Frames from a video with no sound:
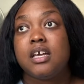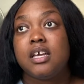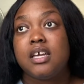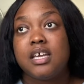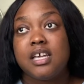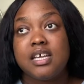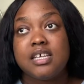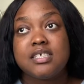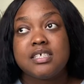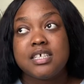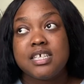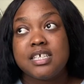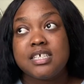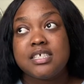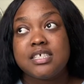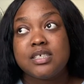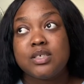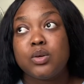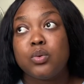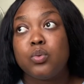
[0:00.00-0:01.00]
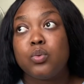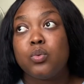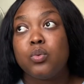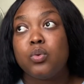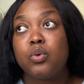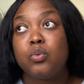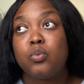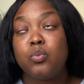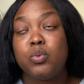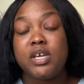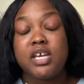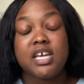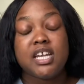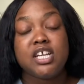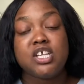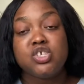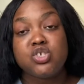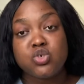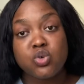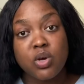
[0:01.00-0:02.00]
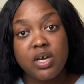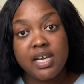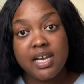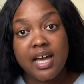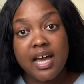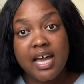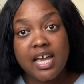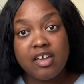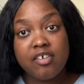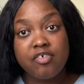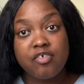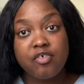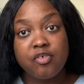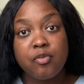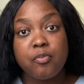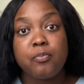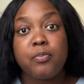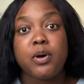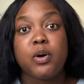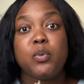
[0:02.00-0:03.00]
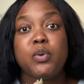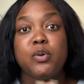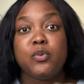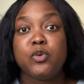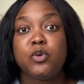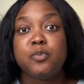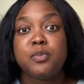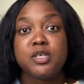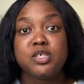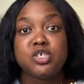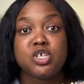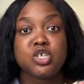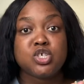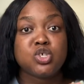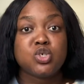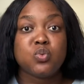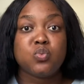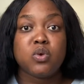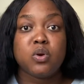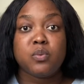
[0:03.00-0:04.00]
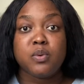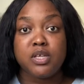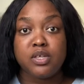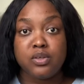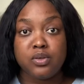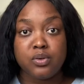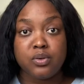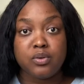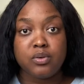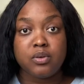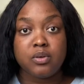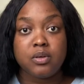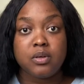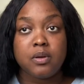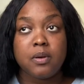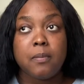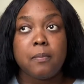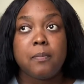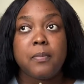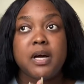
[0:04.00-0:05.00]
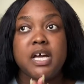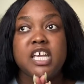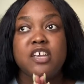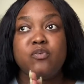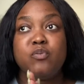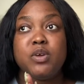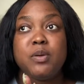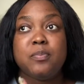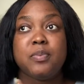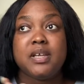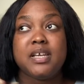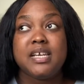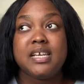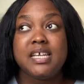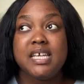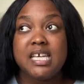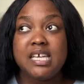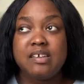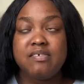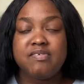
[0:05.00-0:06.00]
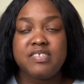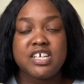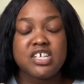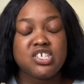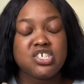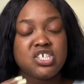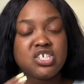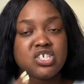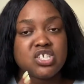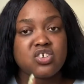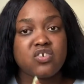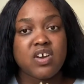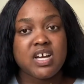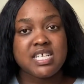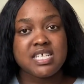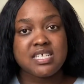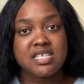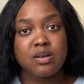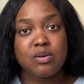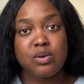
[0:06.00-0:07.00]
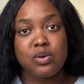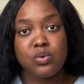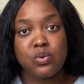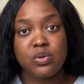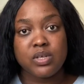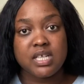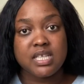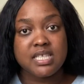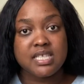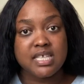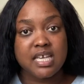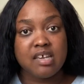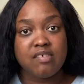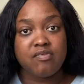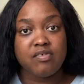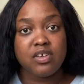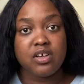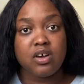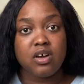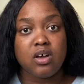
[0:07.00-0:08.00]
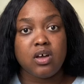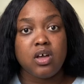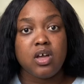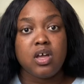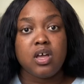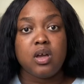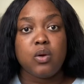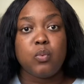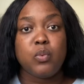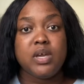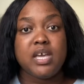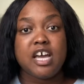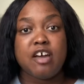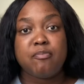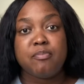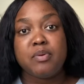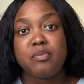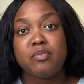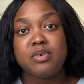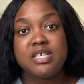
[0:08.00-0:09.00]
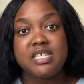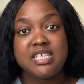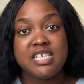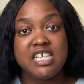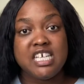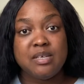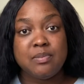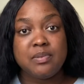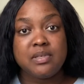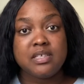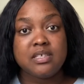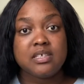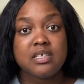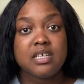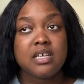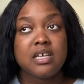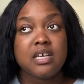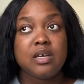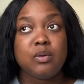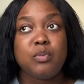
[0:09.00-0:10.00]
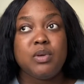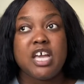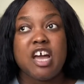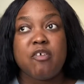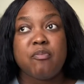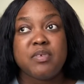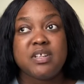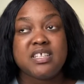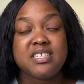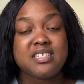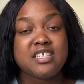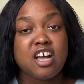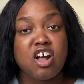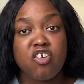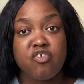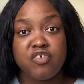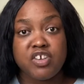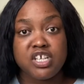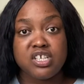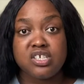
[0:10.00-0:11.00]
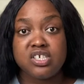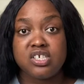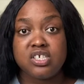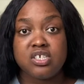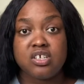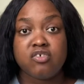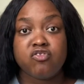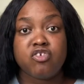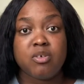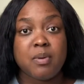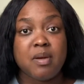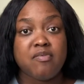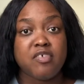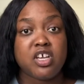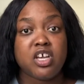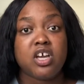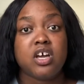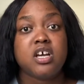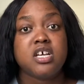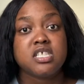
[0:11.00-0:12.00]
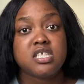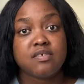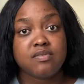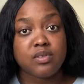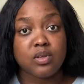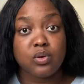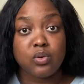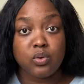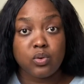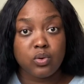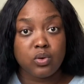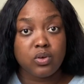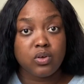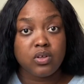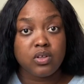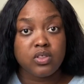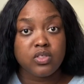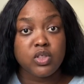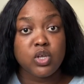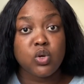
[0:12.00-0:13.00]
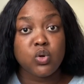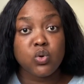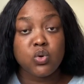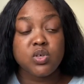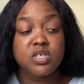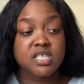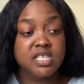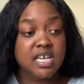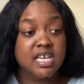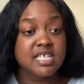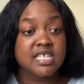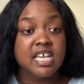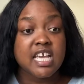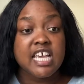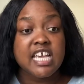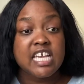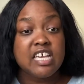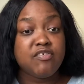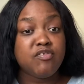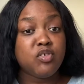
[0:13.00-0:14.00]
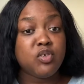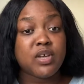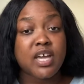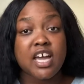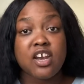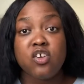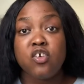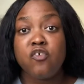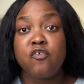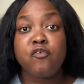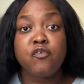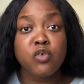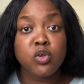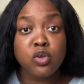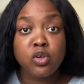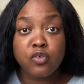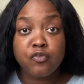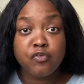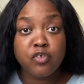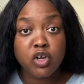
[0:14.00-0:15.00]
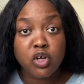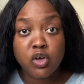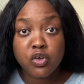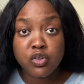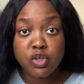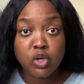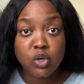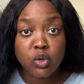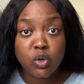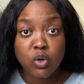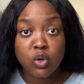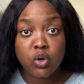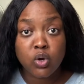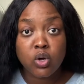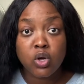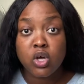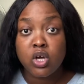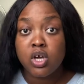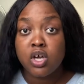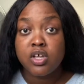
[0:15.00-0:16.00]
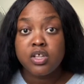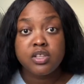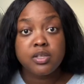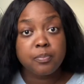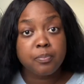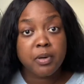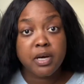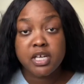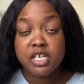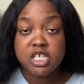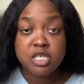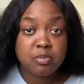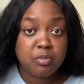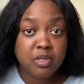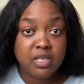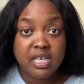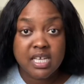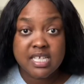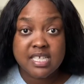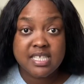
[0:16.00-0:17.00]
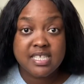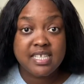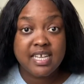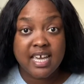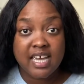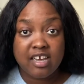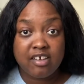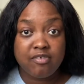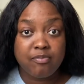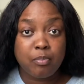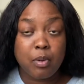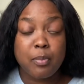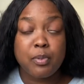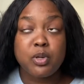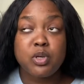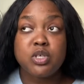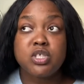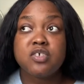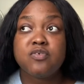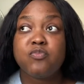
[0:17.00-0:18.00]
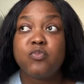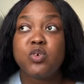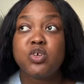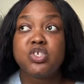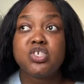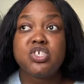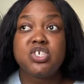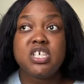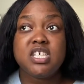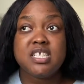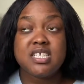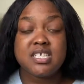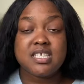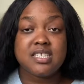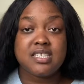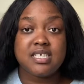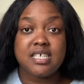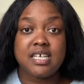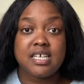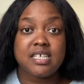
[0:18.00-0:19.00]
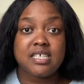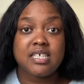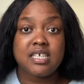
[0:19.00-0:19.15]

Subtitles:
it's we can enjoy life, but we will be judged on what we do. But if we believe that Jesus Christ is our Lord and Savior, we have been redeemed, we have been salvaged from every curse of the law. The law says if you cannot follow the law, the punishment is death. But because of what Jesus did,